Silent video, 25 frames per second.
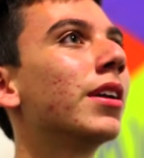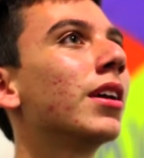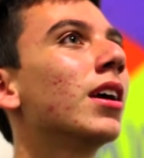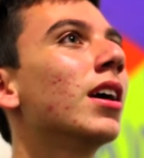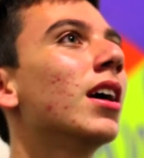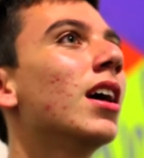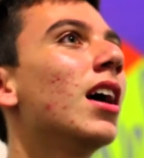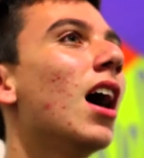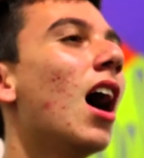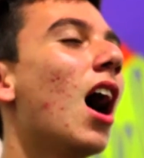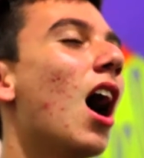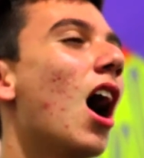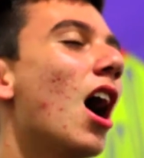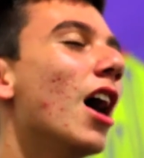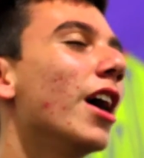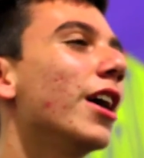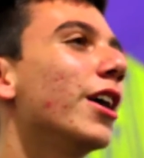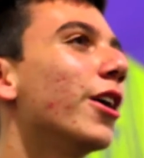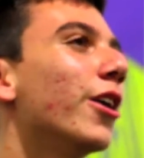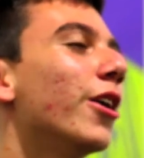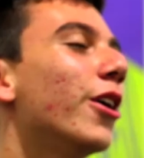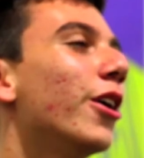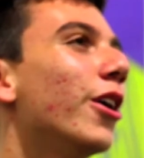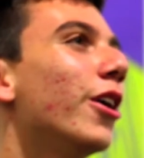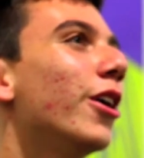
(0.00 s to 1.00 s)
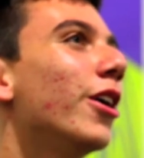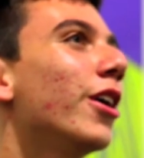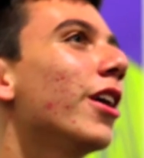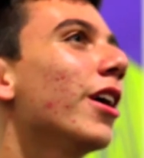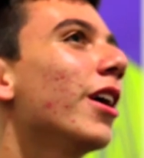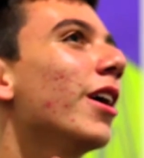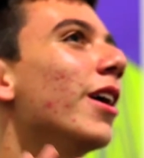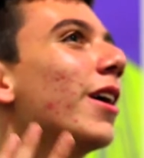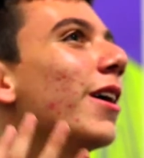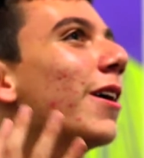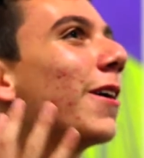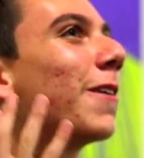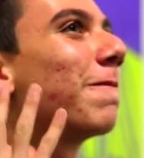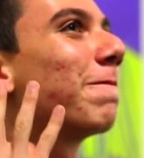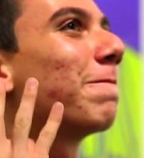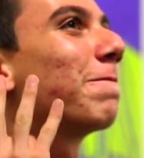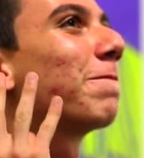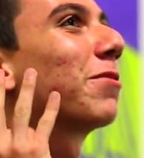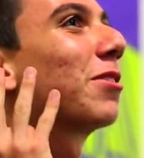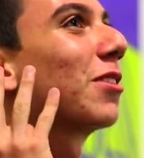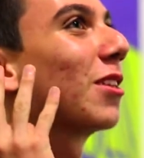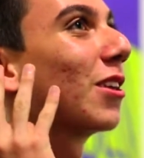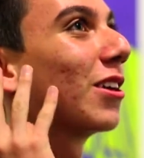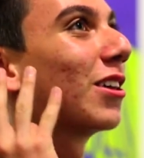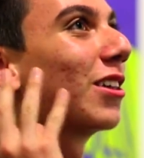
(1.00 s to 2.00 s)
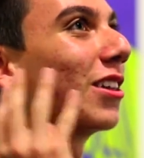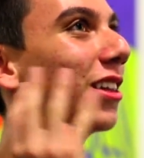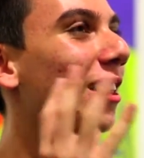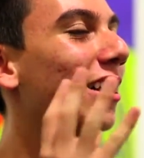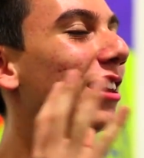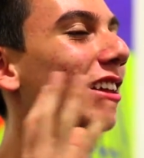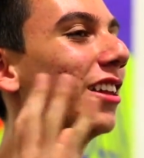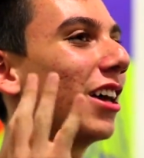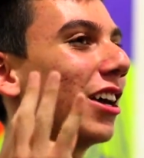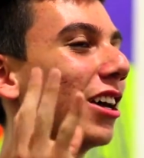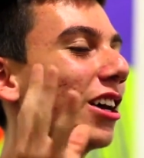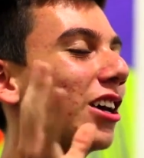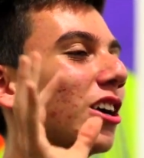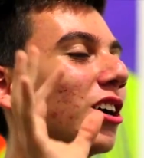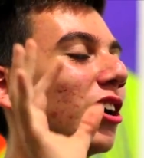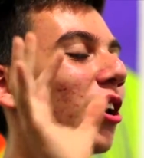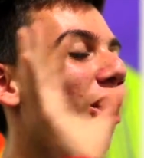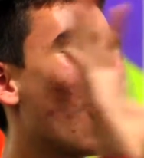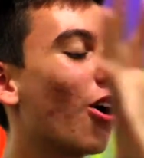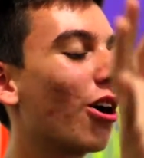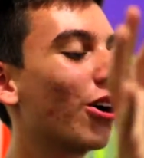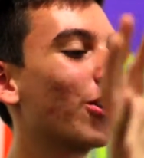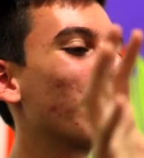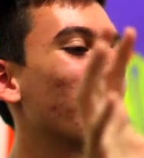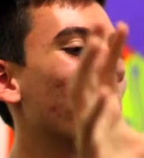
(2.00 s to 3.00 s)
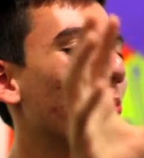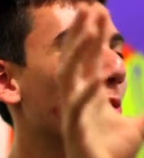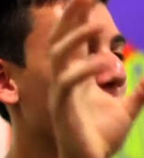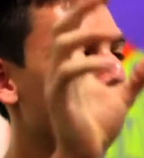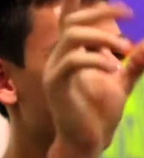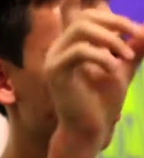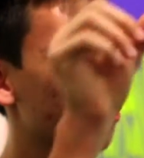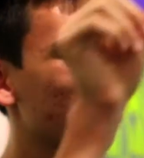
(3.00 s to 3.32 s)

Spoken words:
it. I heard like God